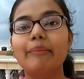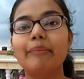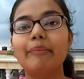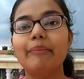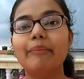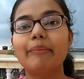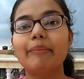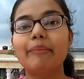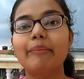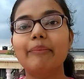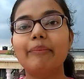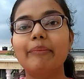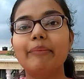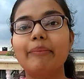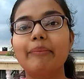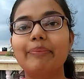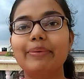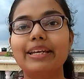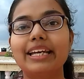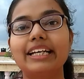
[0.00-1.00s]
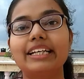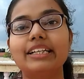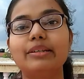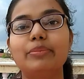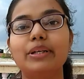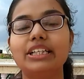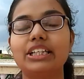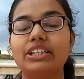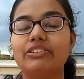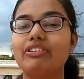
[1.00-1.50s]
Level will be
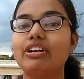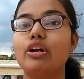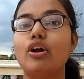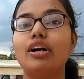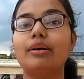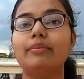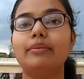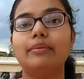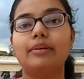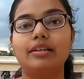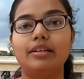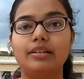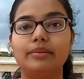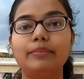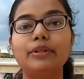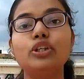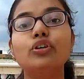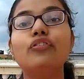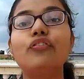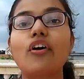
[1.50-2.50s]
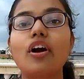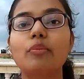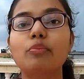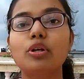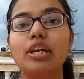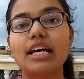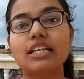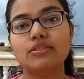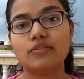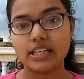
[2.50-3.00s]
upgraded, but it will not. New
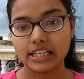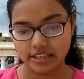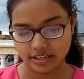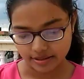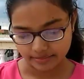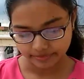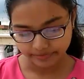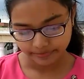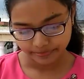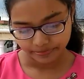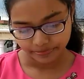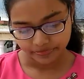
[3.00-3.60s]
formulas will come.